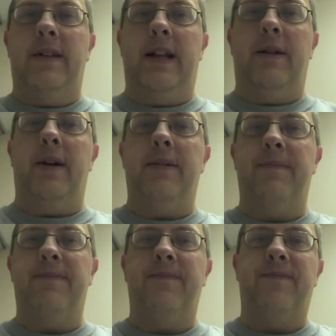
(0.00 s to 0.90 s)
anyway,
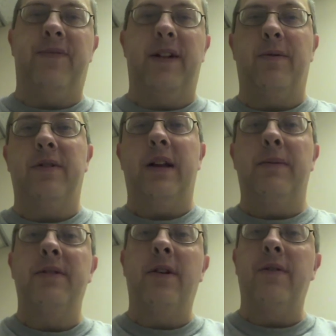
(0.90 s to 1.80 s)
that's what's
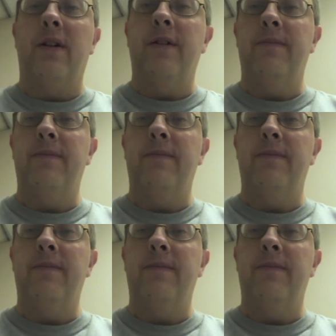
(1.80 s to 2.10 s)
happened so far.